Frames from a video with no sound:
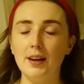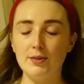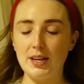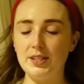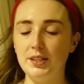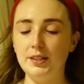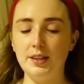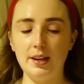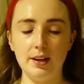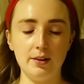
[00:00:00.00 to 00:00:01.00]
I was actually
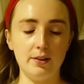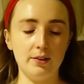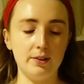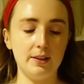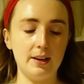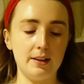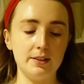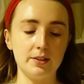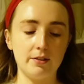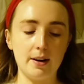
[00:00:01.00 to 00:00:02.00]
saying on
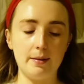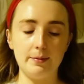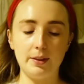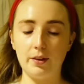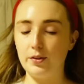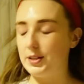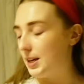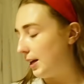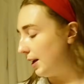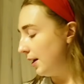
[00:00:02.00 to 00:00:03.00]
Instagram the other
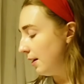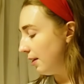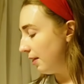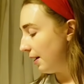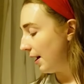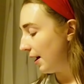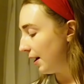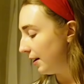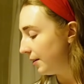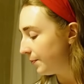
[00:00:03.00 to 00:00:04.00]
day
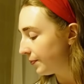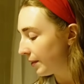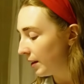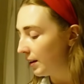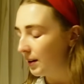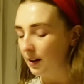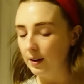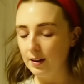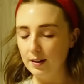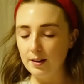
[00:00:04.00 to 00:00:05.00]
that
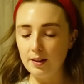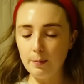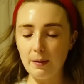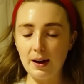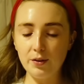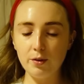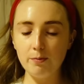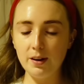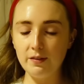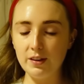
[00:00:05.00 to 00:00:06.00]
the
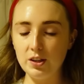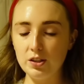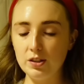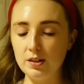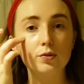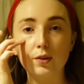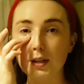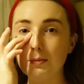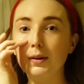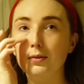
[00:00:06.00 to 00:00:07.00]
bathroom renovation
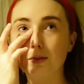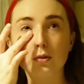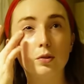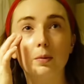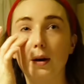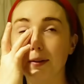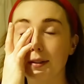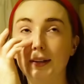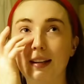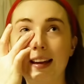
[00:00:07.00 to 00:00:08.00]
stressed me out so much,
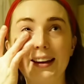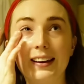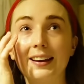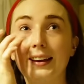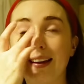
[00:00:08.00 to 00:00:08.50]
and like